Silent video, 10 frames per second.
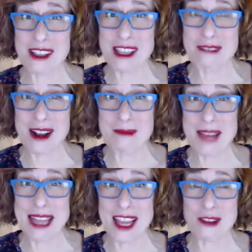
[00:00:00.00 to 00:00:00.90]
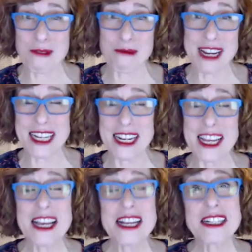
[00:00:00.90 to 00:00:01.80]
recommend that you read
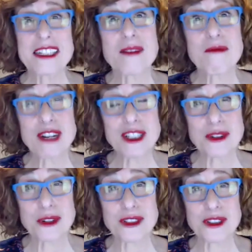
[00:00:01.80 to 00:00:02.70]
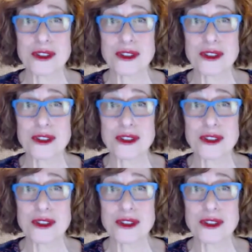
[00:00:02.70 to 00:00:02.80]
some resources